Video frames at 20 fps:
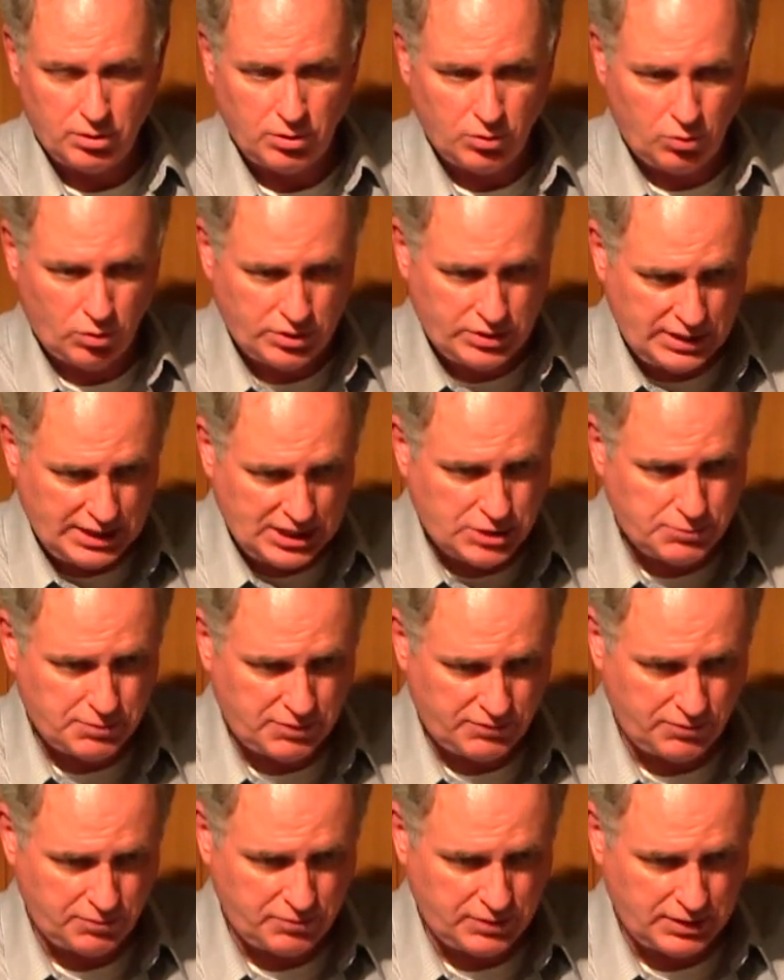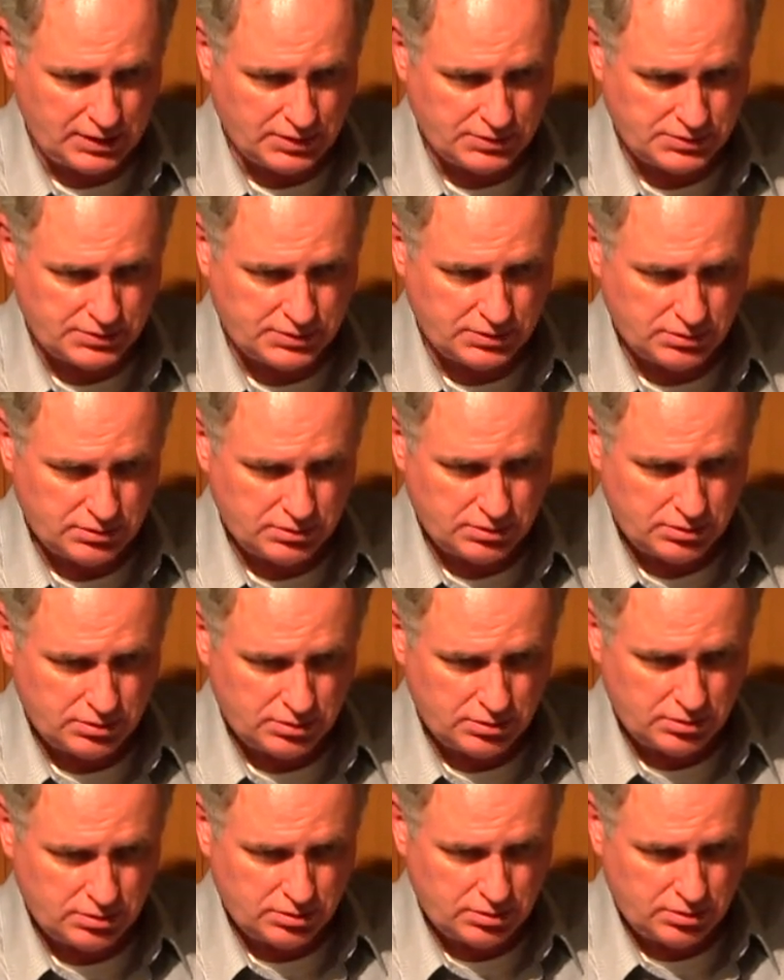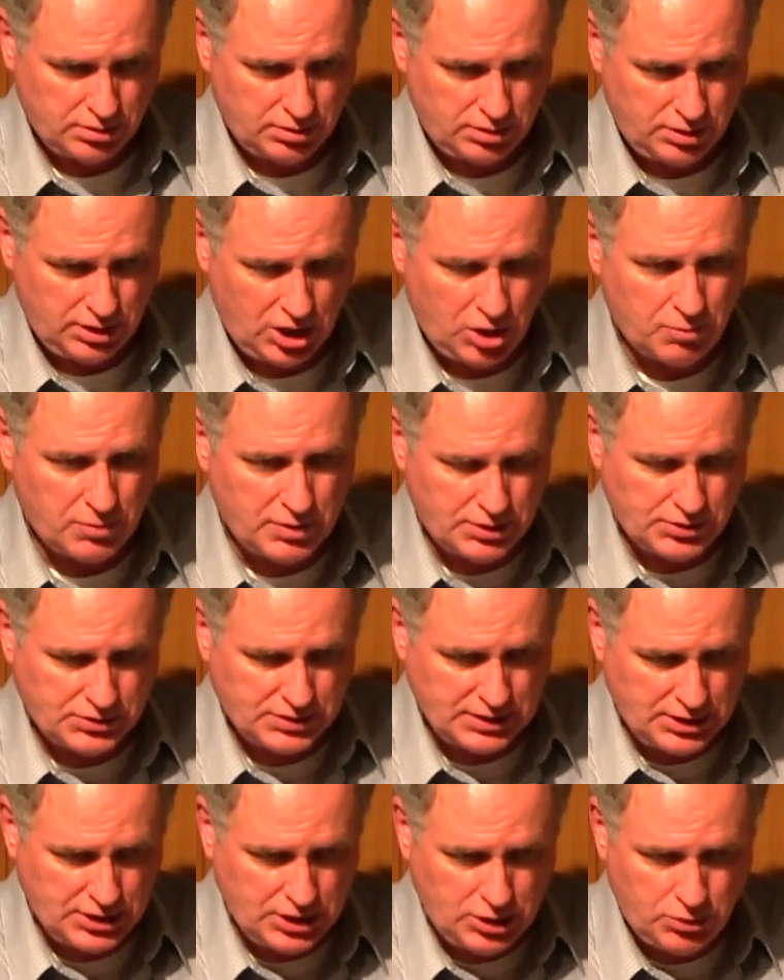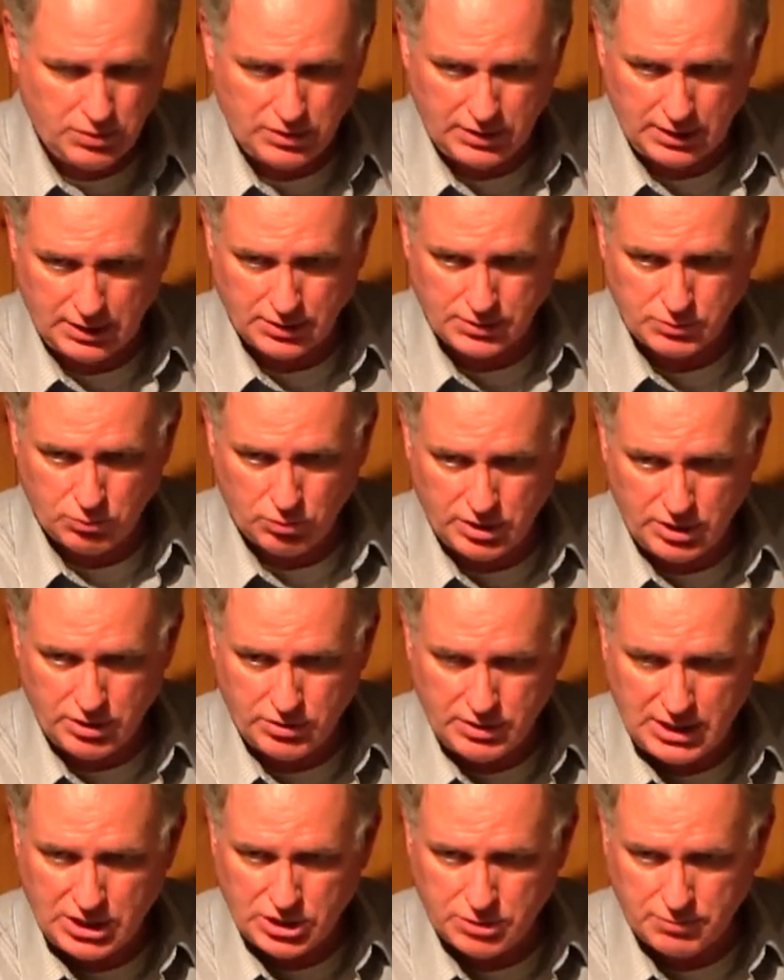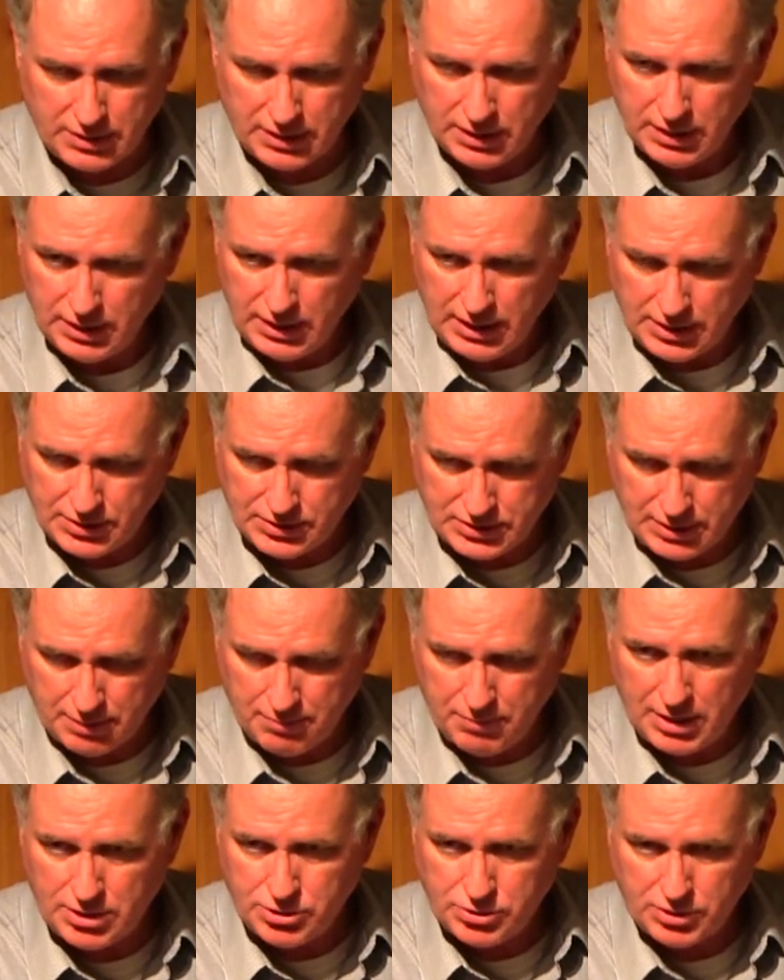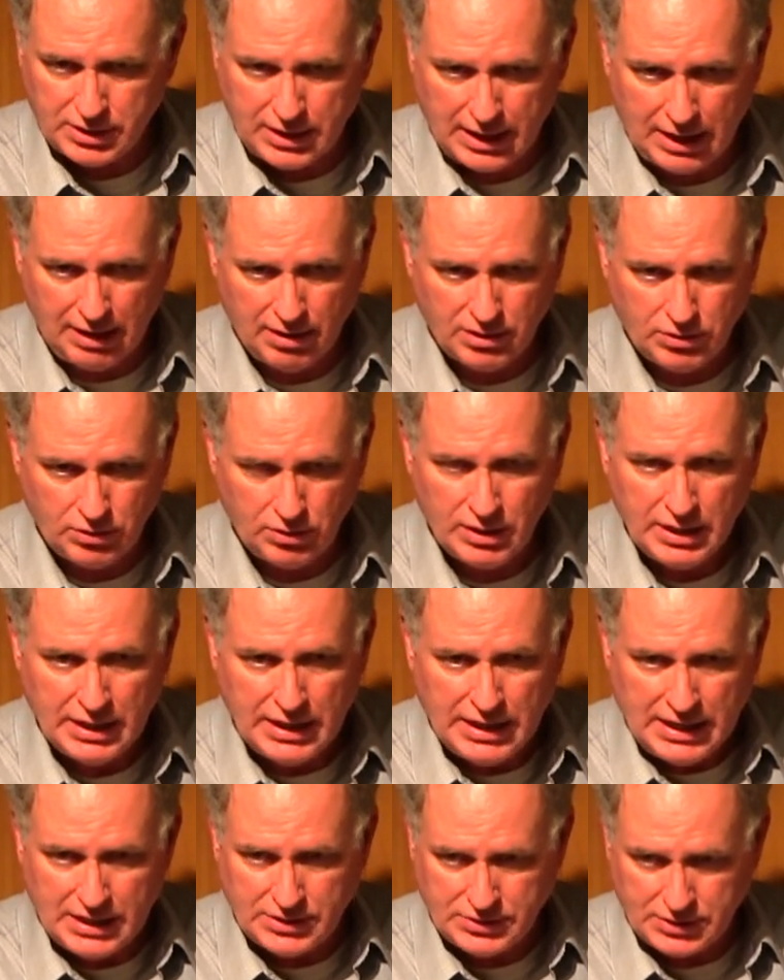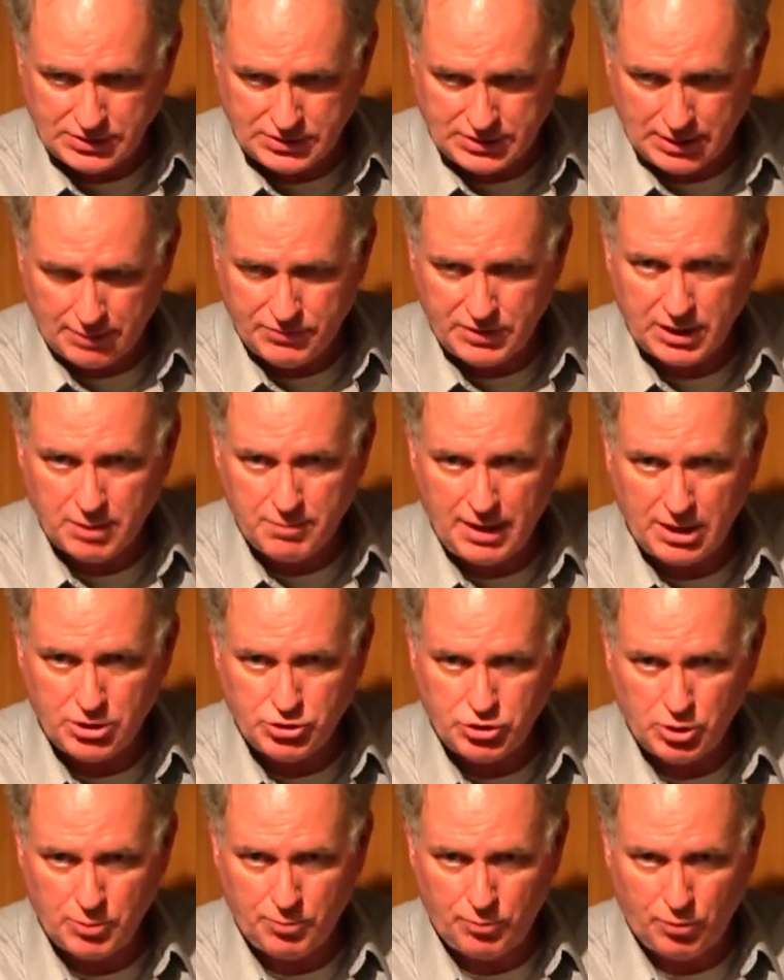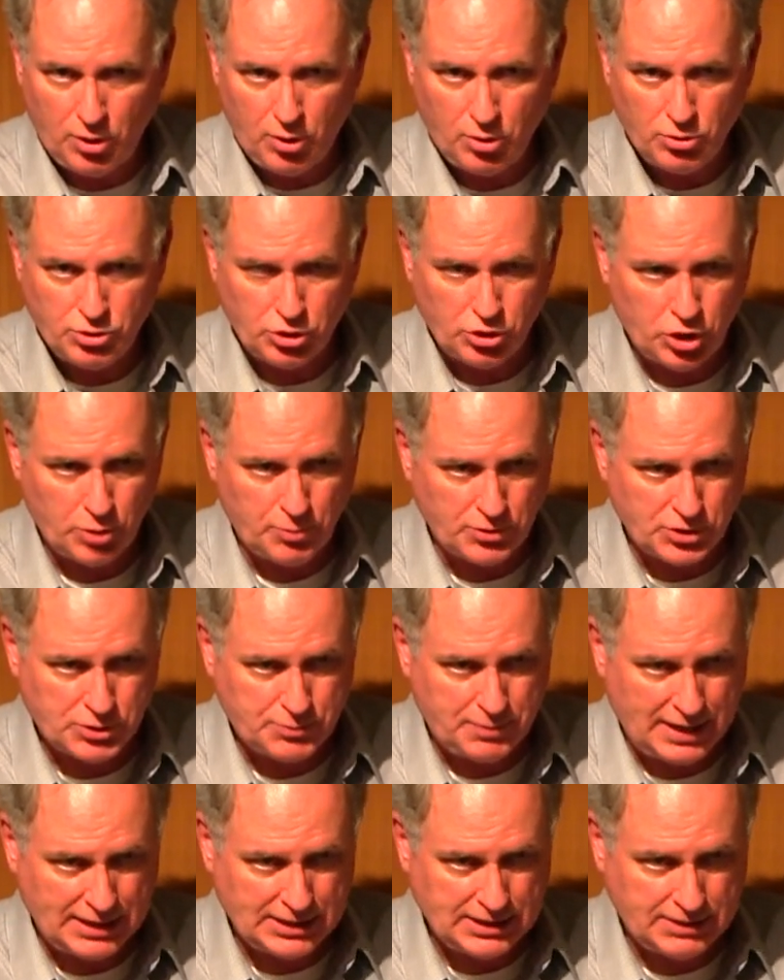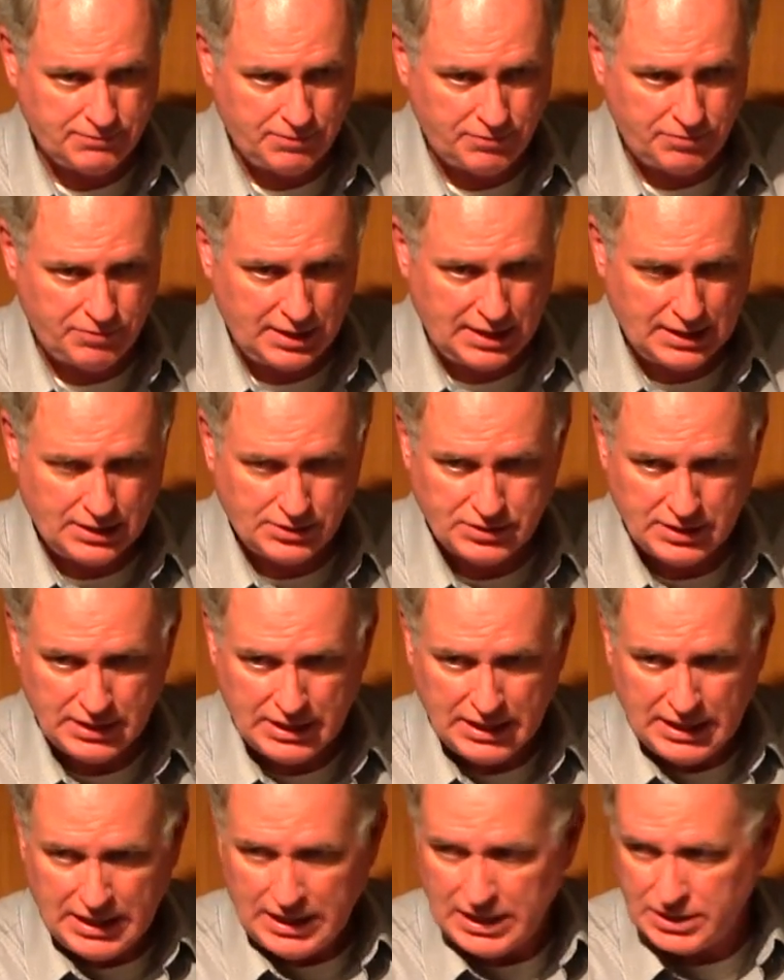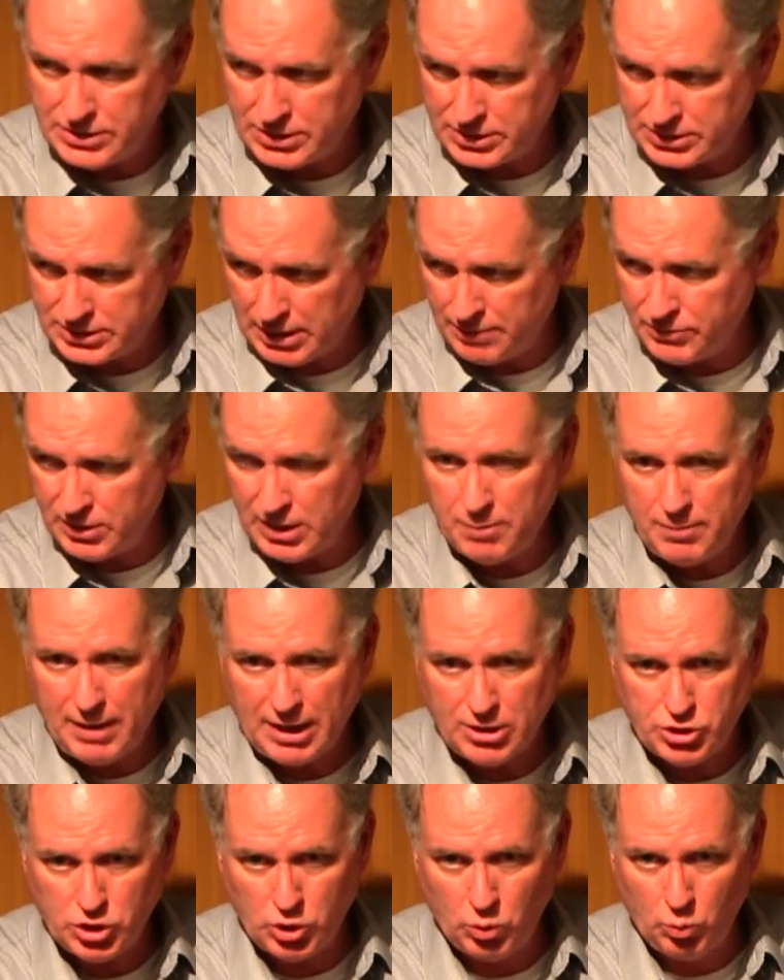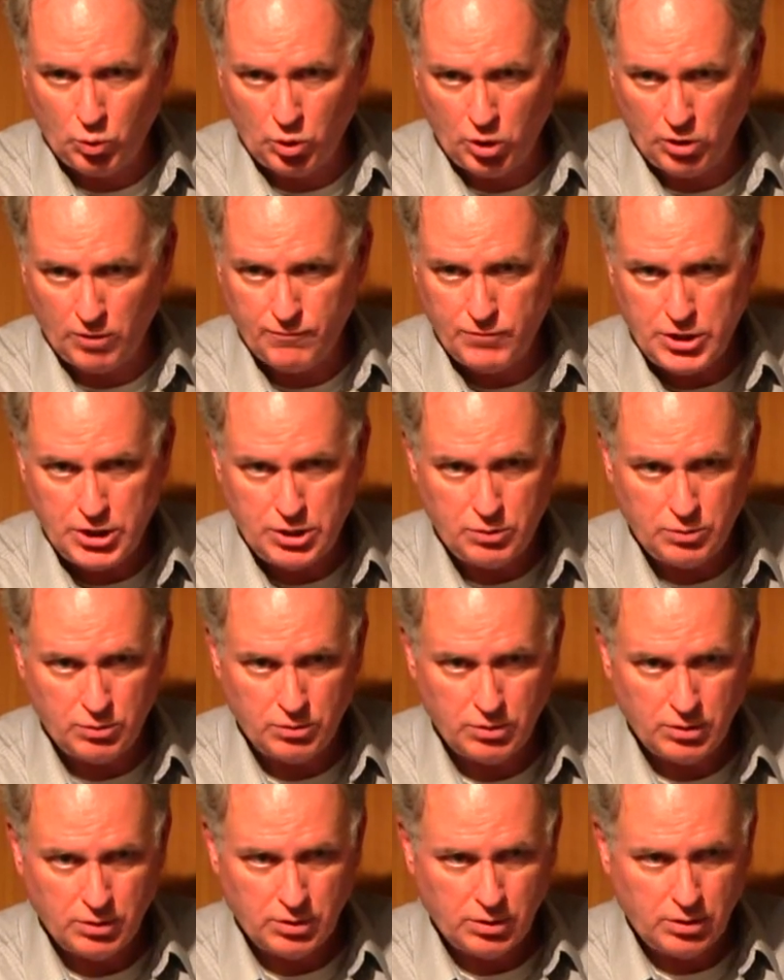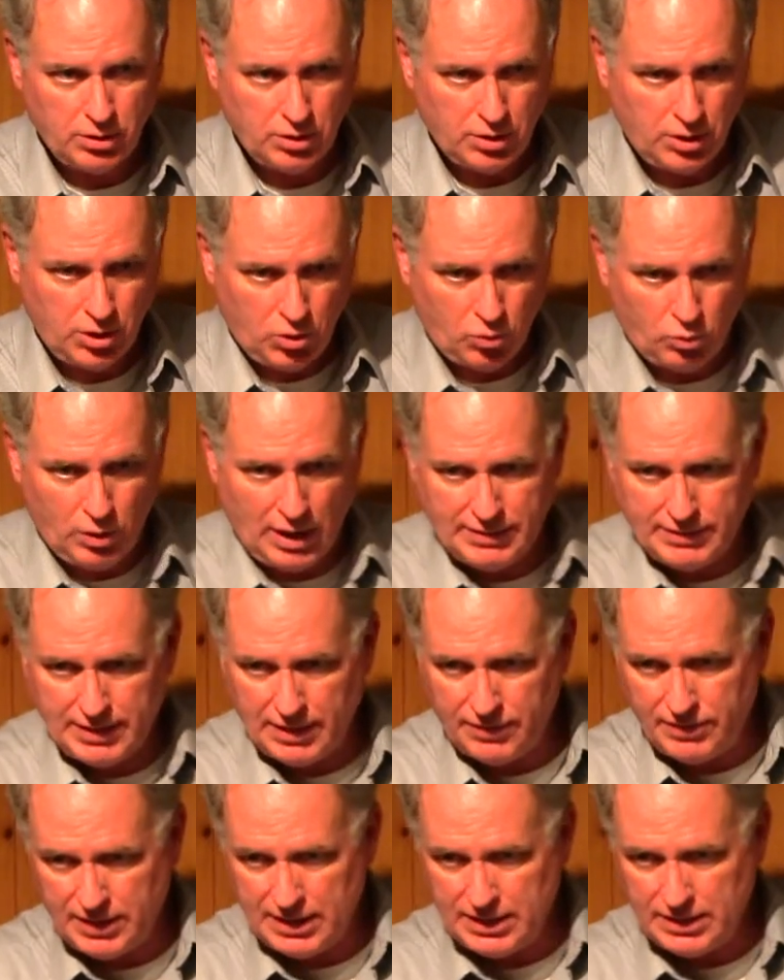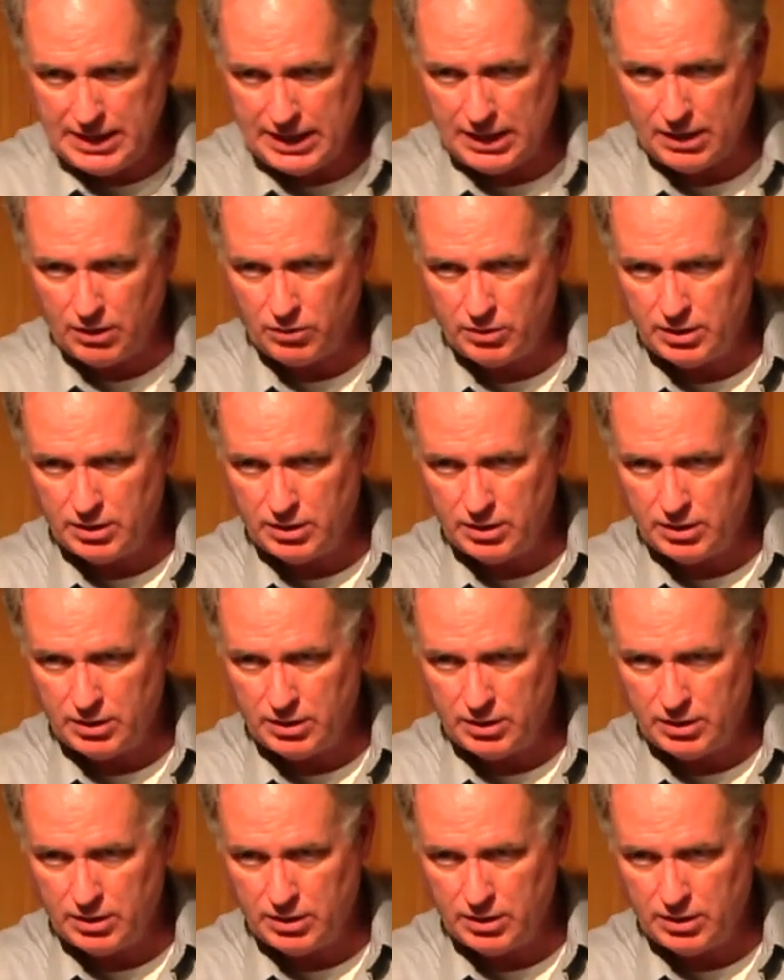Lord, teach me from this. Help me to see you in this. What are you teaching me? Is it something about your character? Is it something about your approach or your perspective of things? Is it something about your worldview? Write that thing down.